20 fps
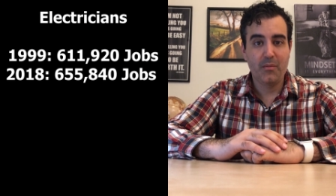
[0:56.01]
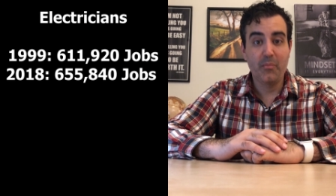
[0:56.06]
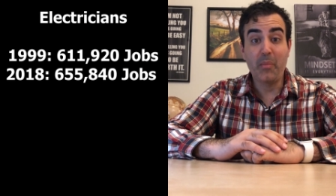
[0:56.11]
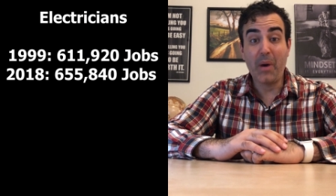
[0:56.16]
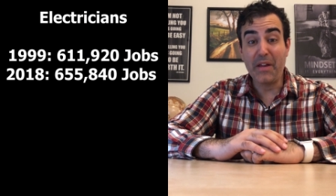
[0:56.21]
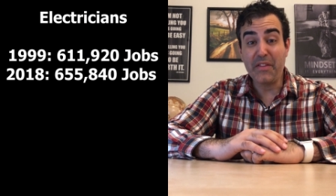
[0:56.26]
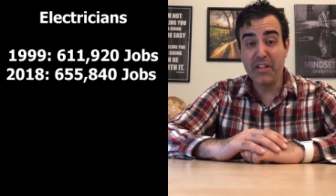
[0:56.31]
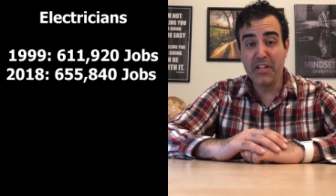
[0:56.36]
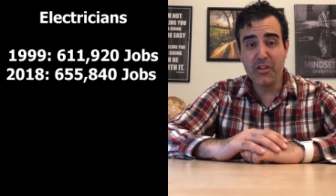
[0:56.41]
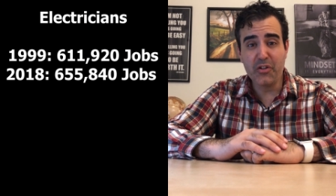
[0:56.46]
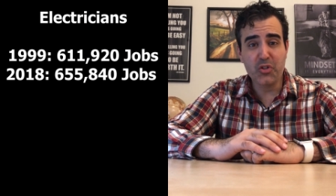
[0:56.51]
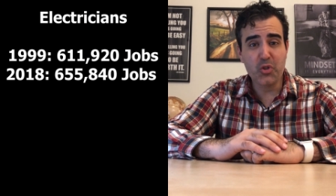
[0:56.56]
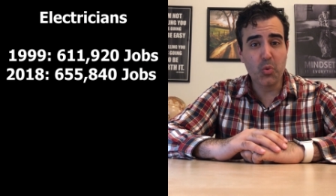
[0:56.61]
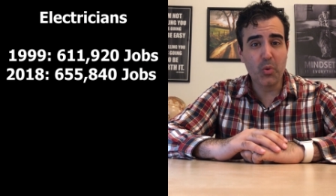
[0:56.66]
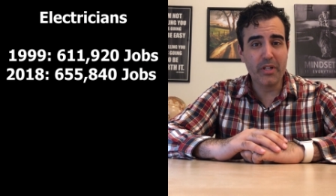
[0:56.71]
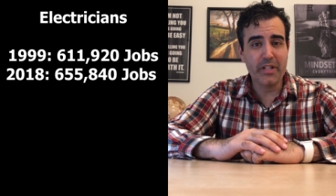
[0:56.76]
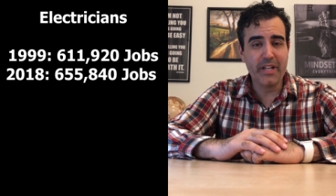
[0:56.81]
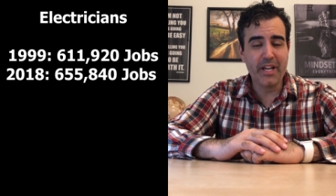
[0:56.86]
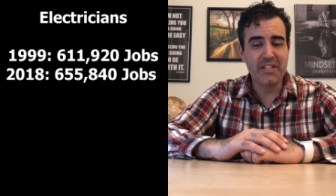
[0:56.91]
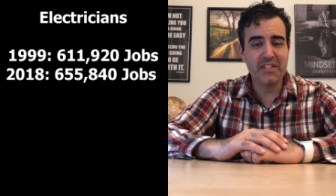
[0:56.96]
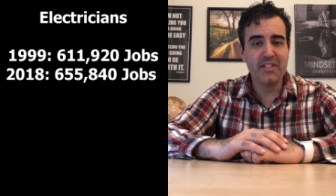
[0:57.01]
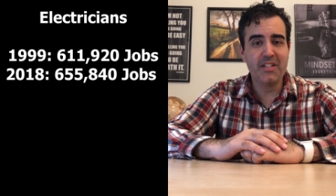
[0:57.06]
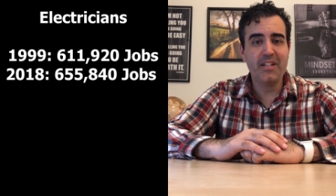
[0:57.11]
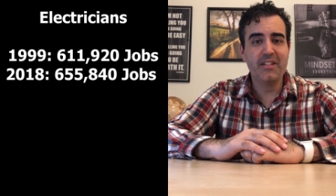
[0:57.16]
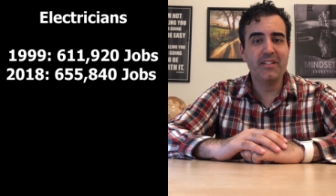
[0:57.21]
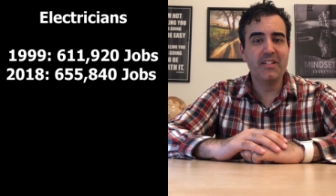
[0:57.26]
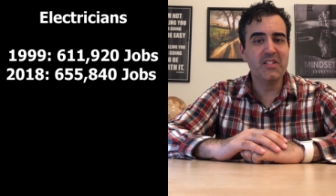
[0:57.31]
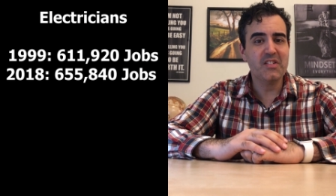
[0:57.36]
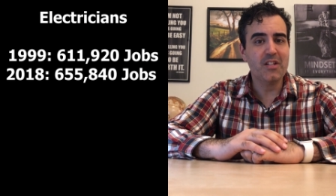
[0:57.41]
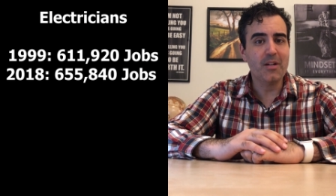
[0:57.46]
By the year
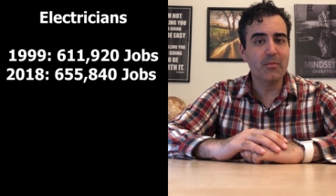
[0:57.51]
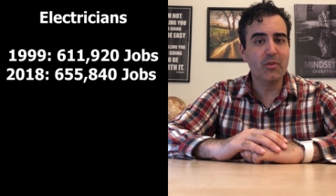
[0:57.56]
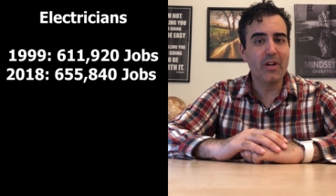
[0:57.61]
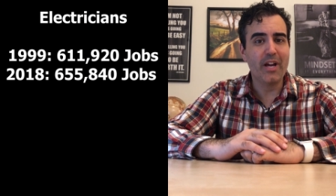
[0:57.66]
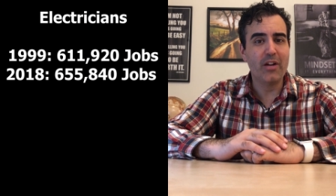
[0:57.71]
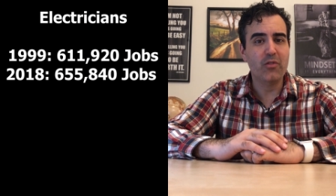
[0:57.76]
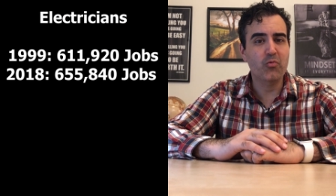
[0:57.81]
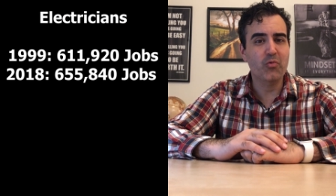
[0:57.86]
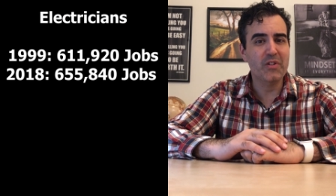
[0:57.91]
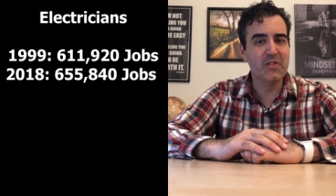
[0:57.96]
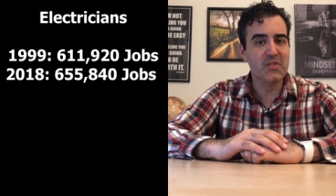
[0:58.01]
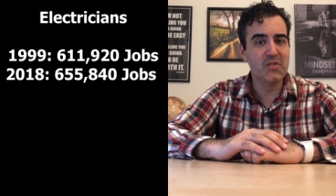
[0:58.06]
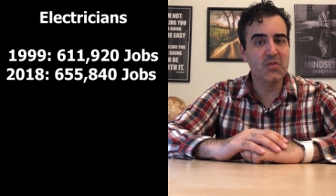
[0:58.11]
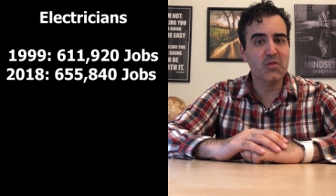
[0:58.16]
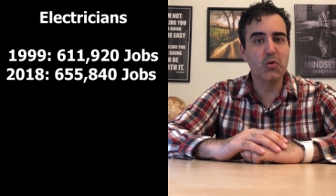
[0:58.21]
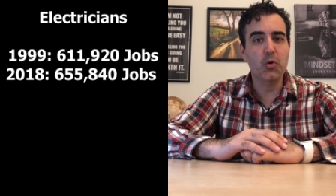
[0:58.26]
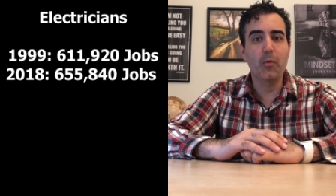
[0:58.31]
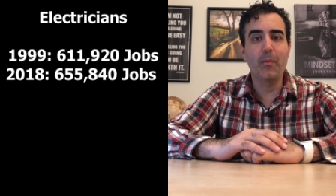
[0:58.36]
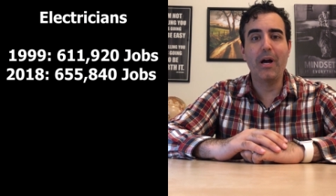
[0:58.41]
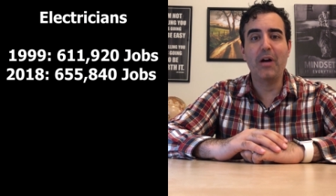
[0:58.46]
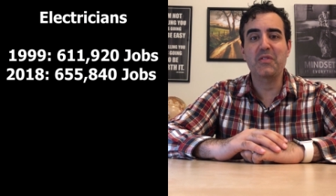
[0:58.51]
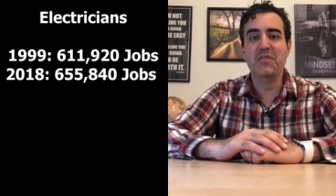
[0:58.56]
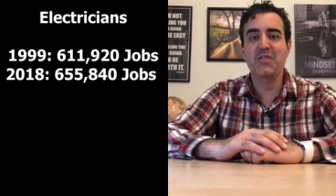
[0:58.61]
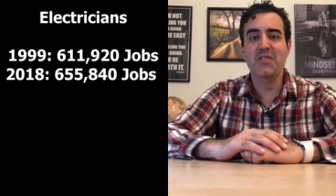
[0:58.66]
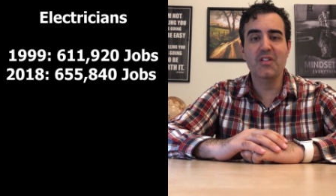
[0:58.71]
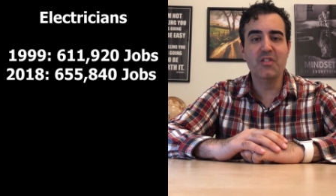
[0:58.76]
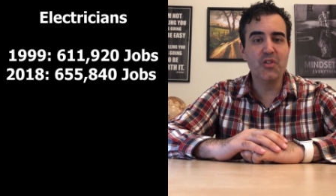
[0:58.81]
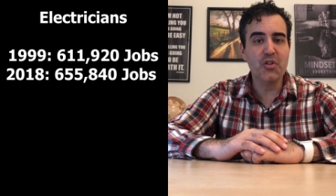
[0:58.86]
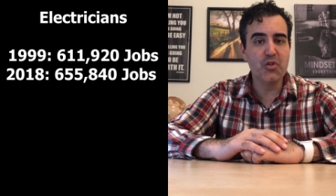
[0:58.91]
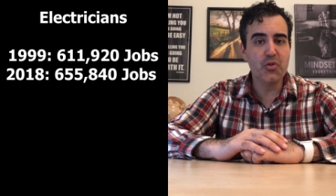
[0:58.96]
2018, this number had risen to about
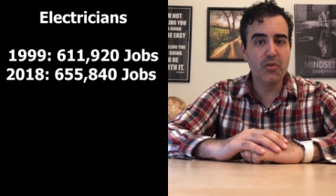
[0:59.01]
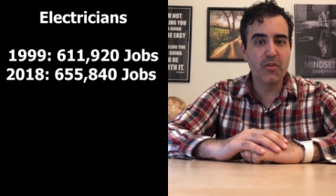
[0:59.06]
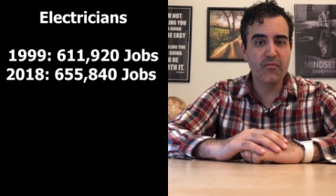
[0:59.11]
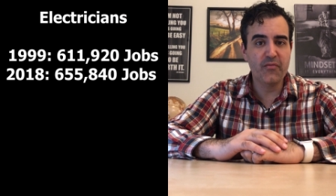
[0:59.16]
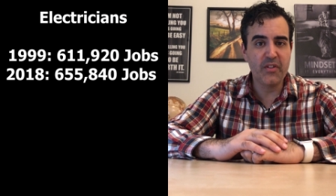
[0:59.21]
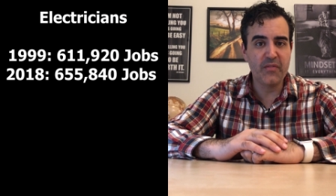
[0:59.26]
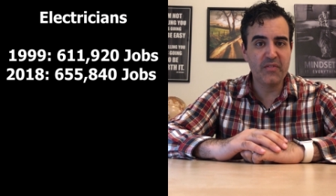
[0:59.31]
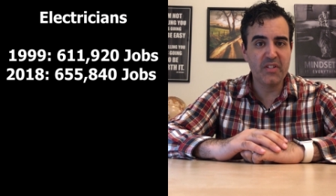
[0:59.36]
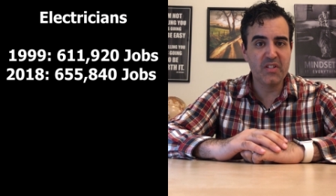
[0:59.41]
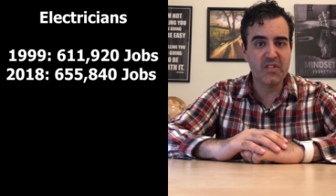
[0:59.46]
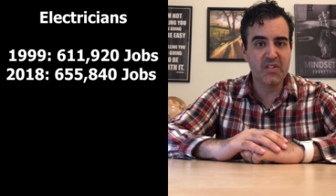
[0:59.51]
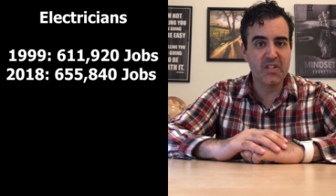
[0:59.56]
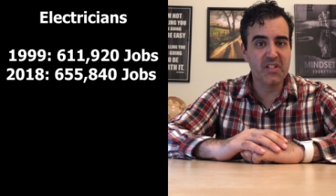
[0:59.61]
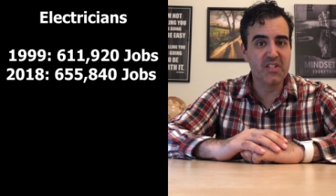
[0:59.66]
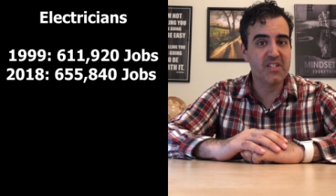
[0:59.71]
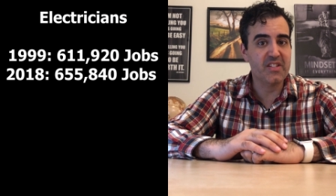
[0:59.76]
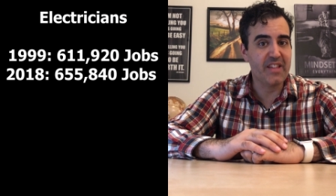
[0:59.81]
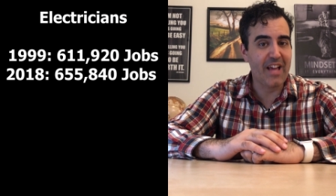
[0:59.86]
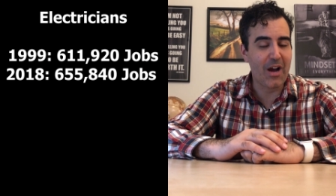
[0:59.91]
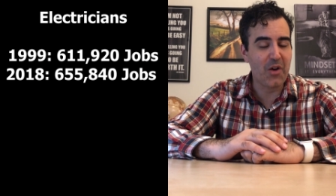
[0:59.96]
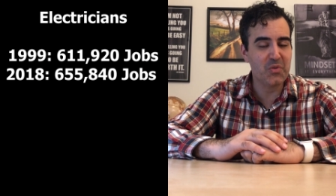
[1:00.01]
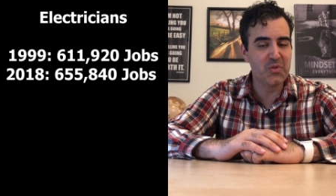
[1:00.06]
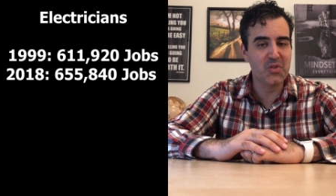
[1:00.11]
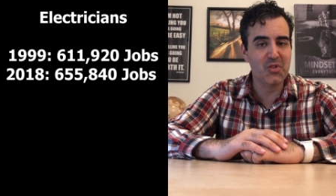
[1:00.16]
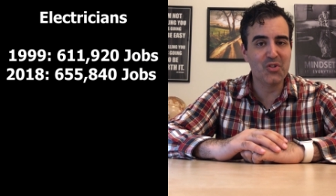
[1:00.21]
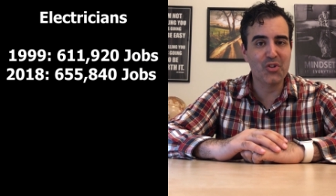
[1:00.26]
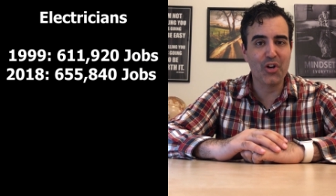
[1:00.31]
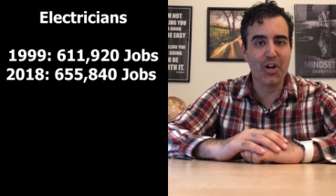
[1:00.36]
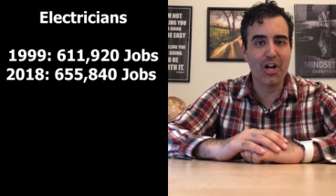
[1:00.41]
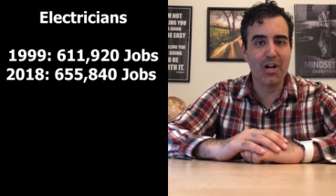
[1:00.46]

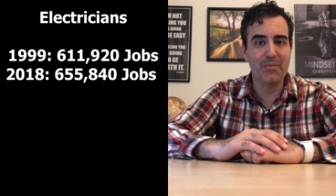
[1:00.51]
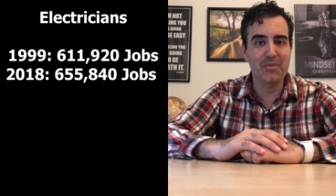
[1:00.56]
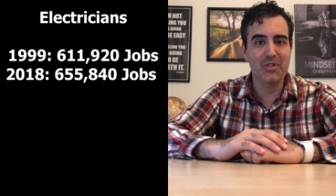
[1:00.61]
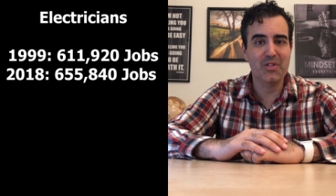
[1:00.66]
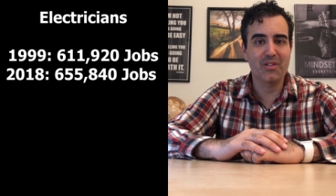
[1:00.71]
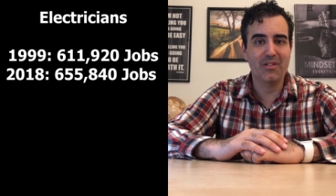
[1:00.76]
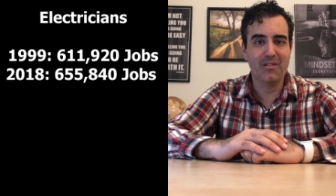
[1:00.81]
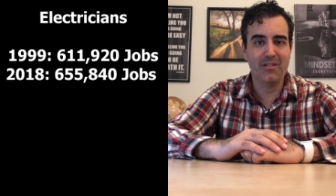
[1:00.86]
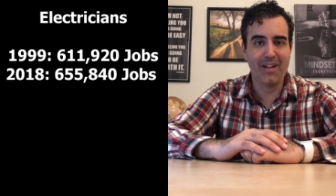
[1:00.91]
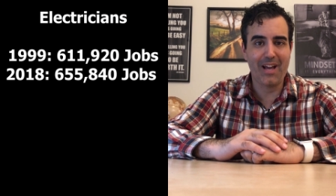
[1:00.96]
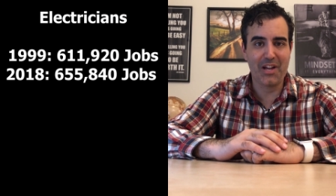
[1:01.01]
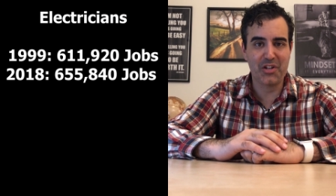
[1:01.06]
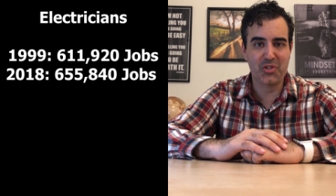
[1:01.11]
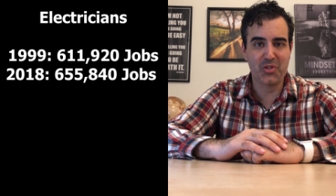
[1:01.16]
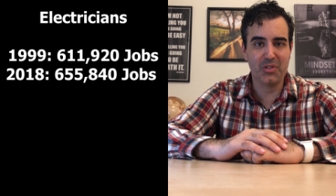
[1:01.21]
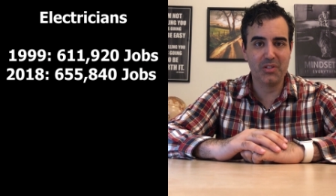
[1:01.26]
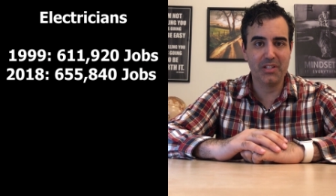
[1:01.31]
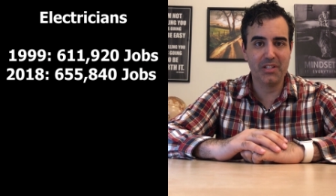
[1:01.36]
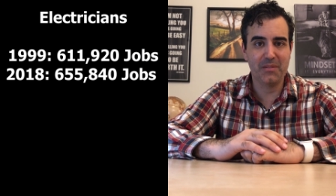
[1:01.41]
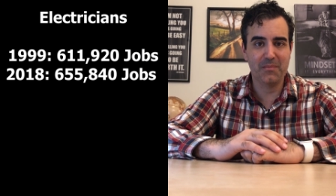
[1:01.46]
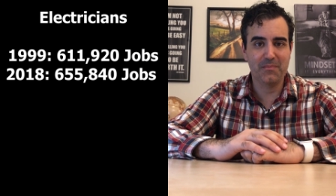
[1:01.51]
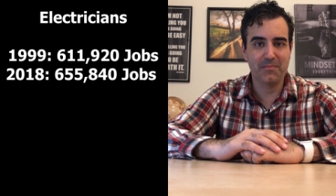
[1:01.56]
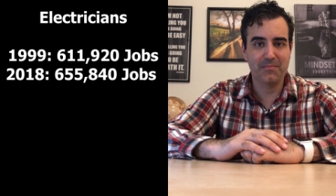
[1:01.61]
656,000 jobs nationally.